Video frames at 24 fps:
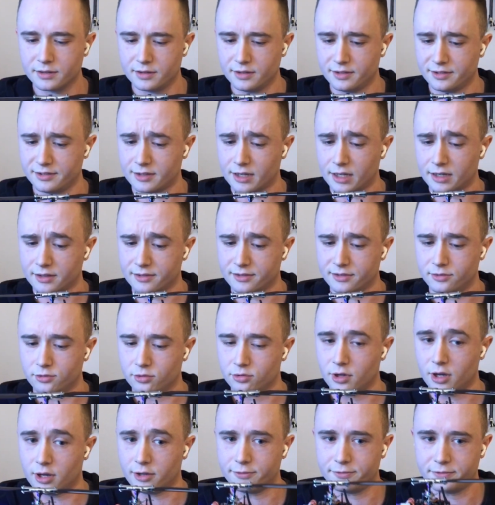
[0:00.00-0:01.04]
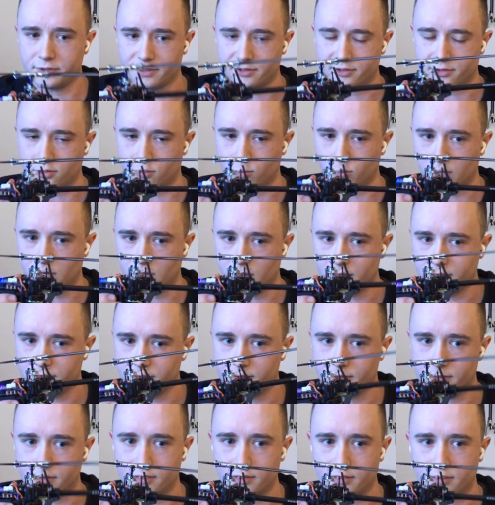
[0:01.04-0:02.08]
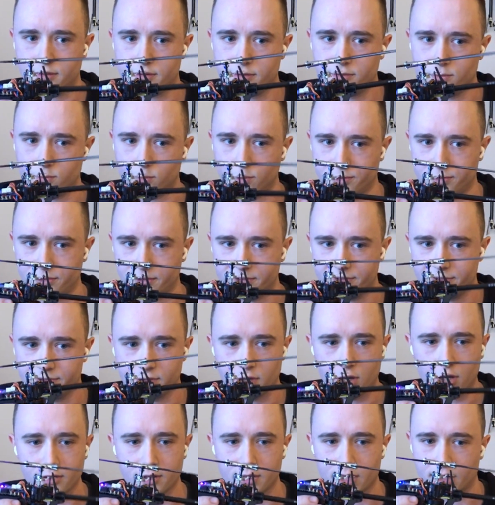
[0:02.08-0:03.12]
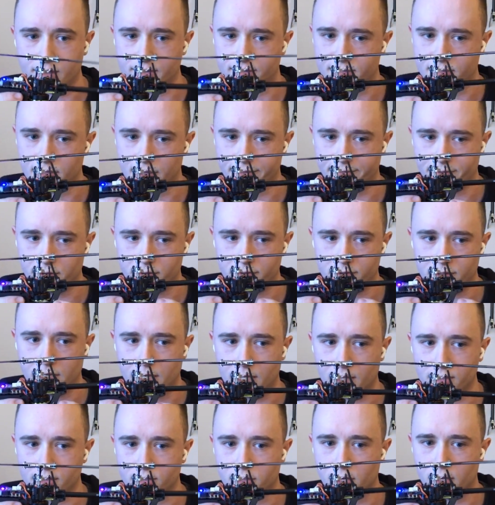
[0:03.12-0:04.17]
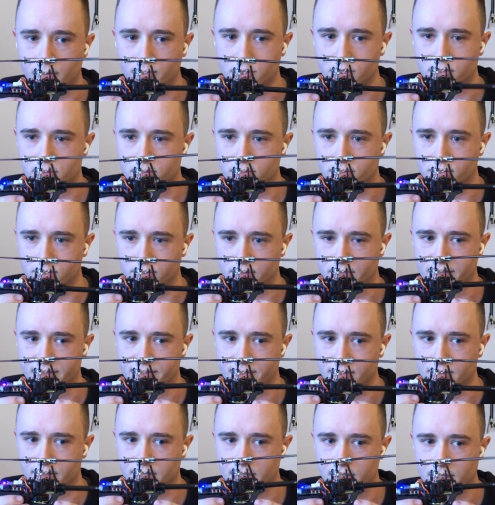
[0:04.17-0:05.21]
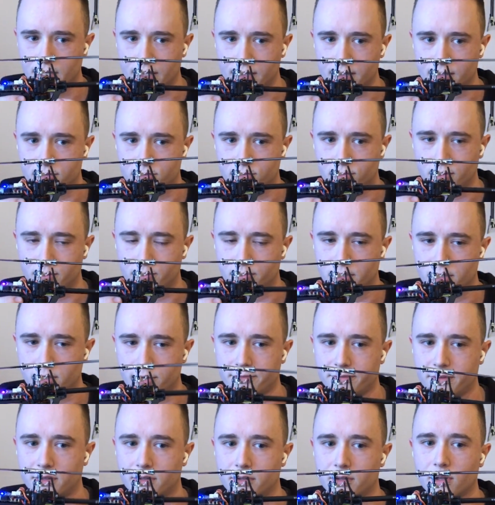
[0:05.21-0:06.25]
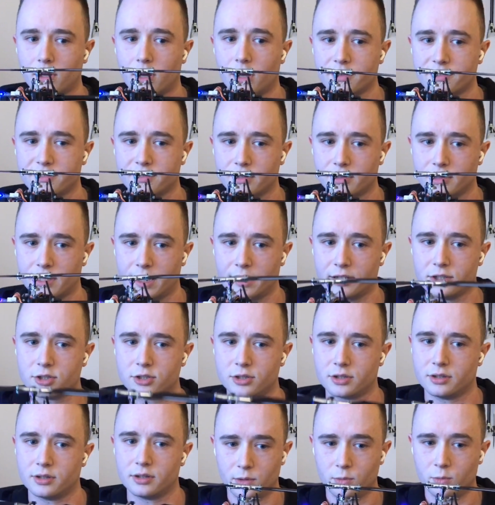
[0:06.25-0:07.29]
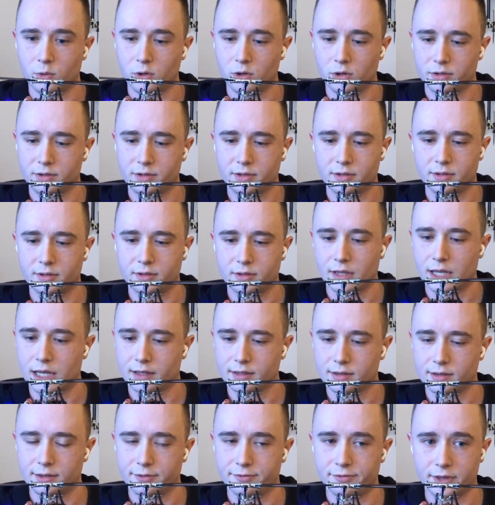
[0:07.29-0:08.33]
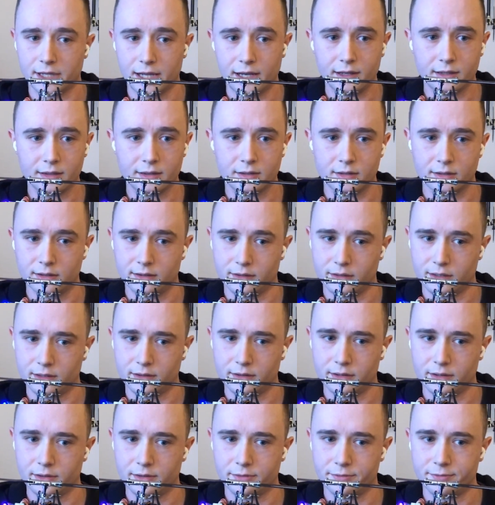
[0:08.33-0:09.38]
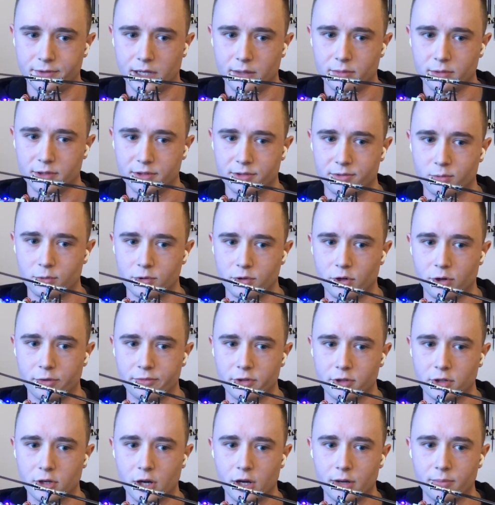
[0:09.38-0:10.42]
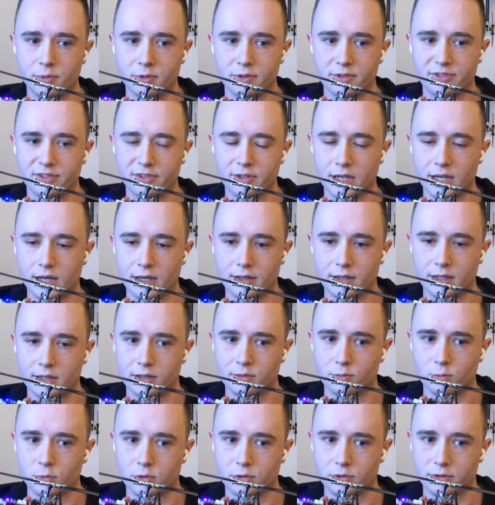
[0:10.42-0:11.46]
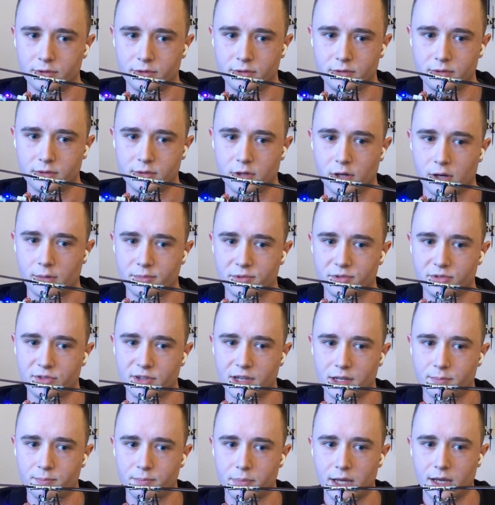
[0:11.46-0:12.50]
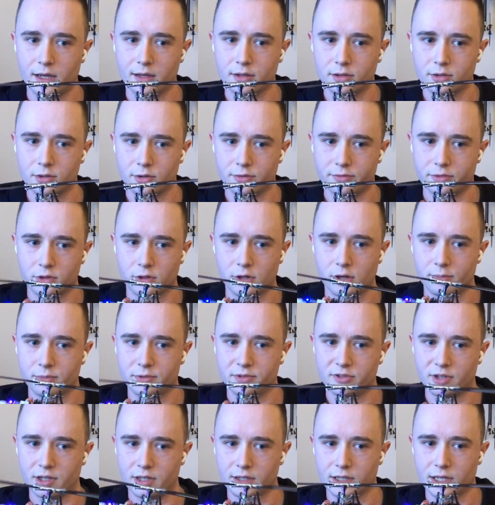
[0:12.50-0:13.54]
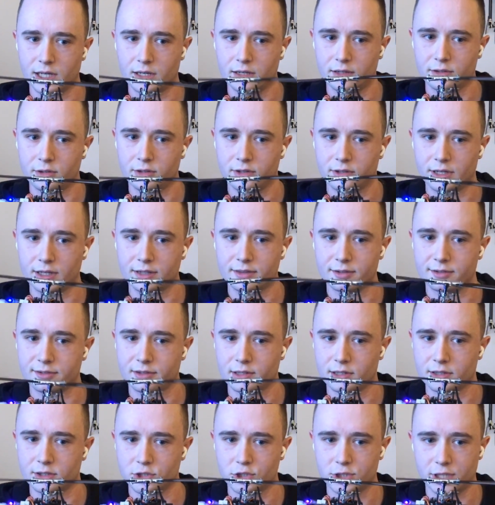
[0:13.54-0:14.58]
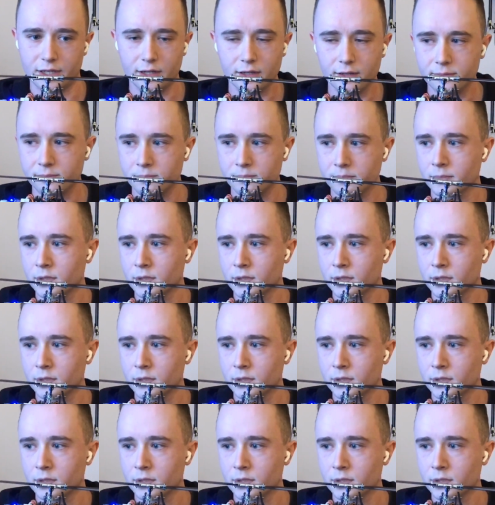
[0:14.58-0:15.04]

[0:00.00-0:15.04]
These settings do not fit so well, and with the stock gains, I found the helicopter to easily get into a bit of an oscillation. It would deflect, and then the fiberless would overcompensate, and it would compensate back and overcompensate again, and you get this little shake.